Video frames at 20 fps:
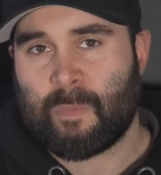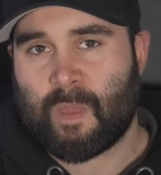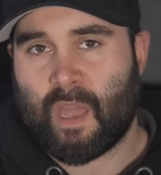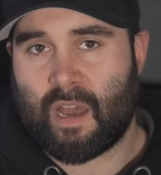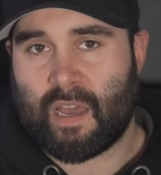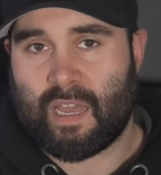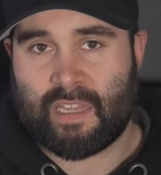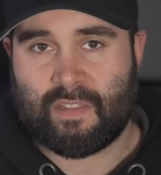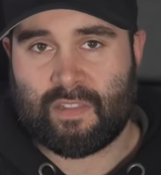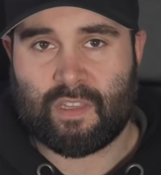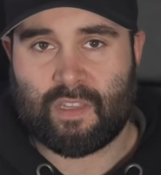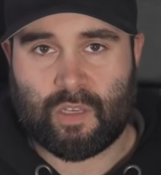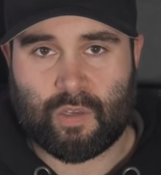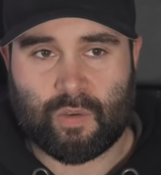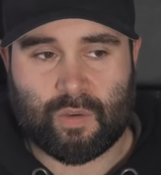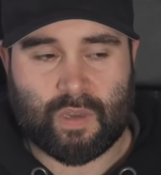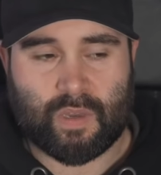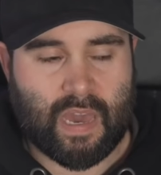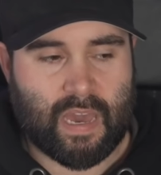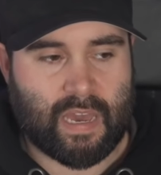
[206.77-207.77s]
in the
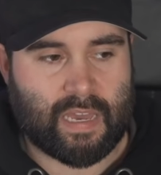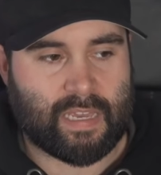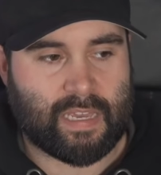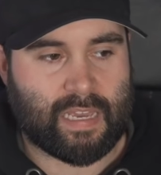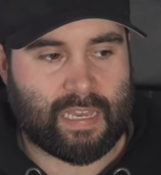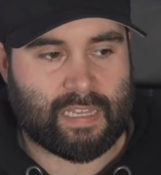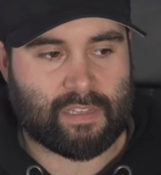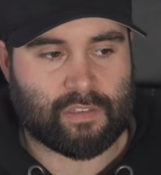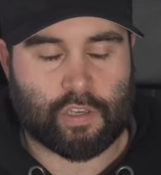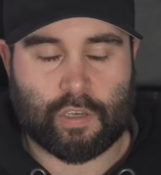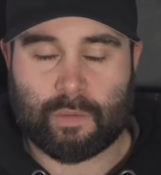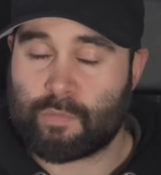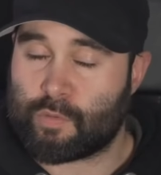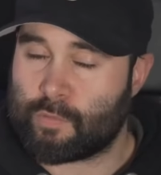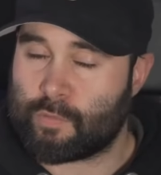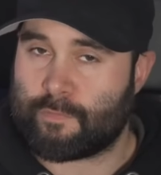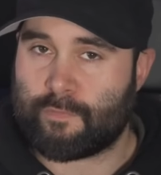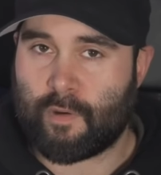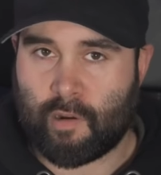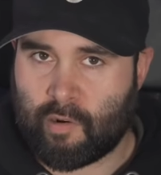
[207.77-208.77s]
UK in terms of
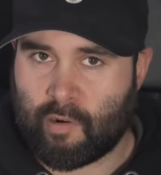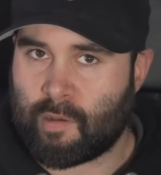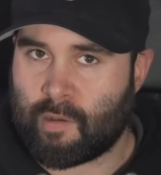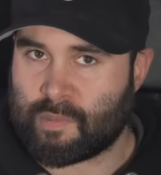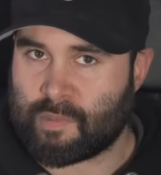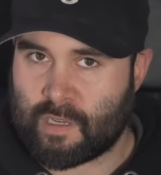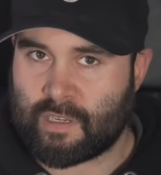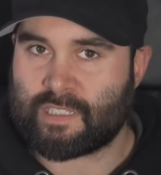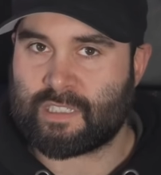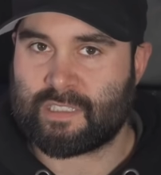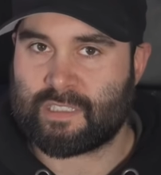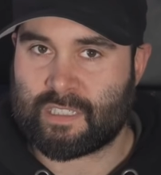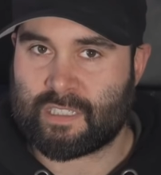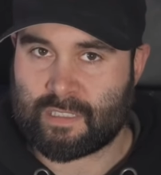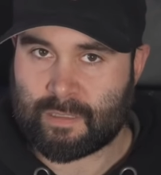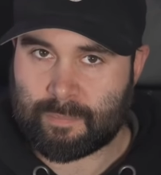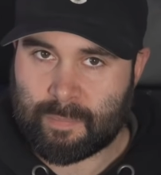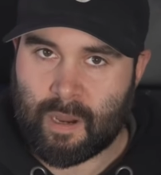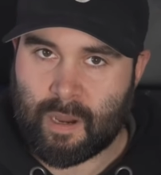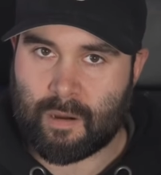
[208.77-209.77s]
firearms licensing
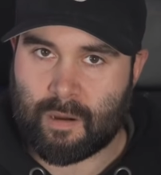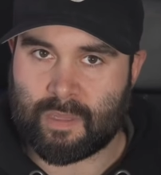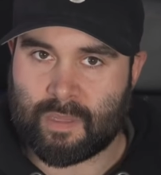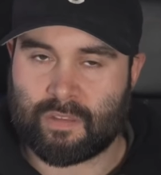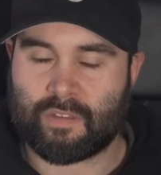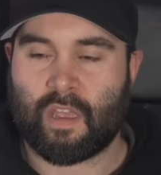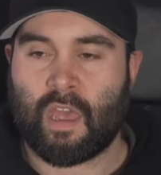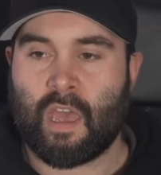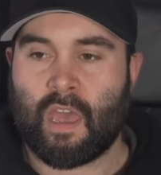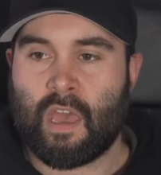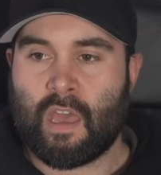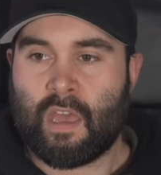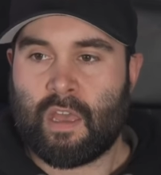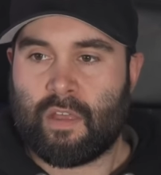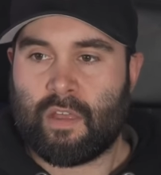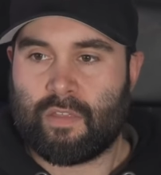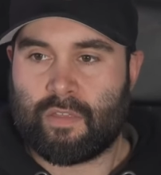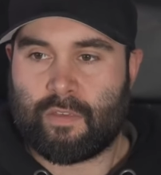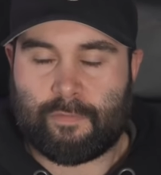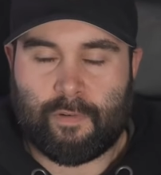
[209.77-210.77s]
departments,
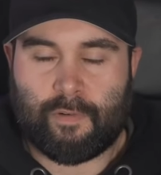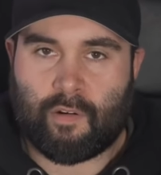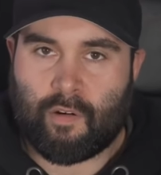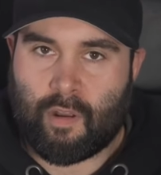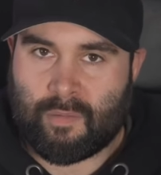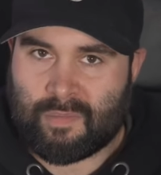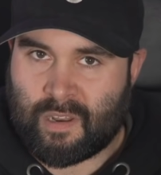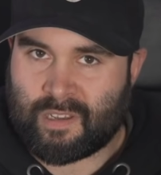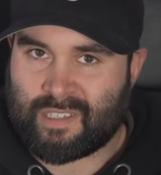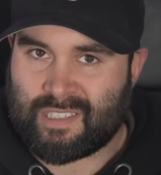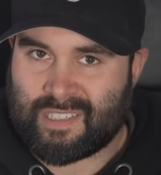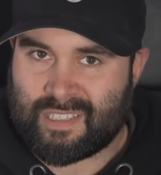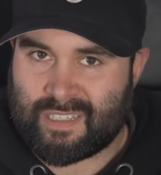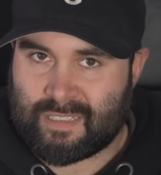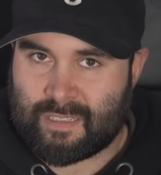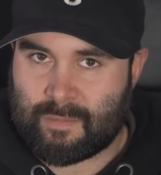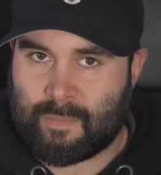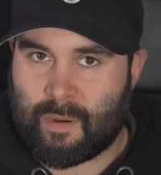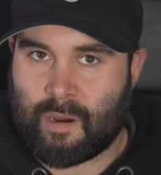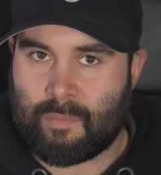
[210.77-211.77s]
the firearms licensing
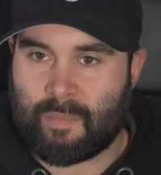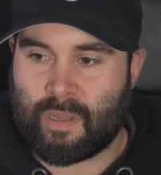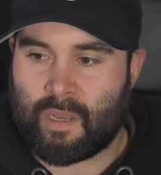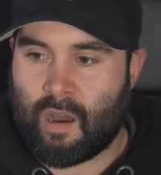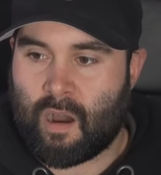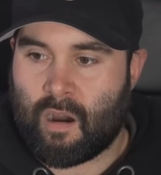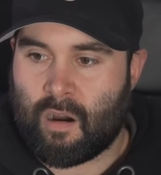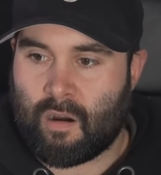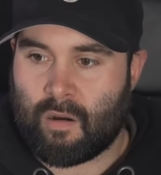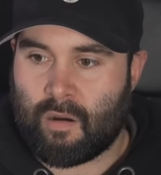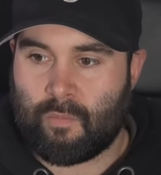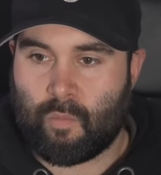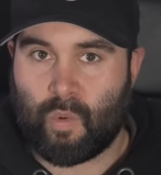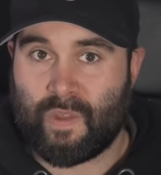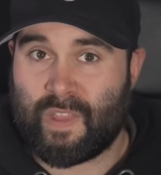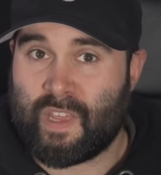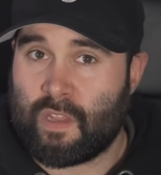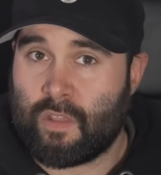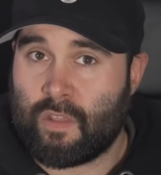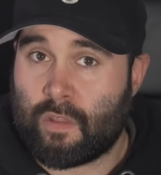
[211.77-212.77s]
department are
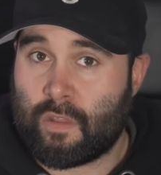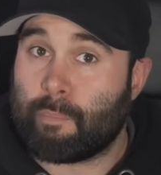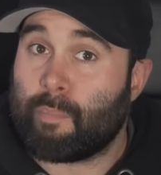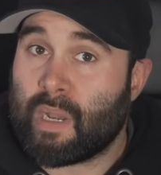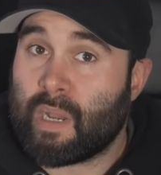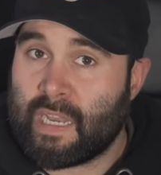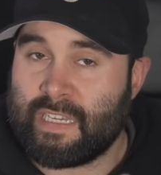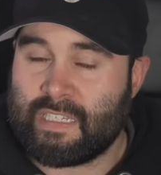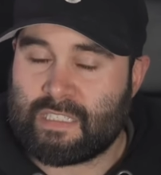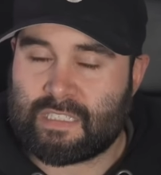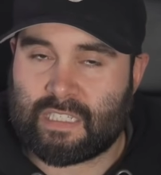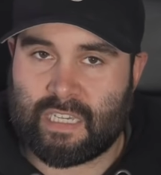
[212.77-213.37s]
within the police.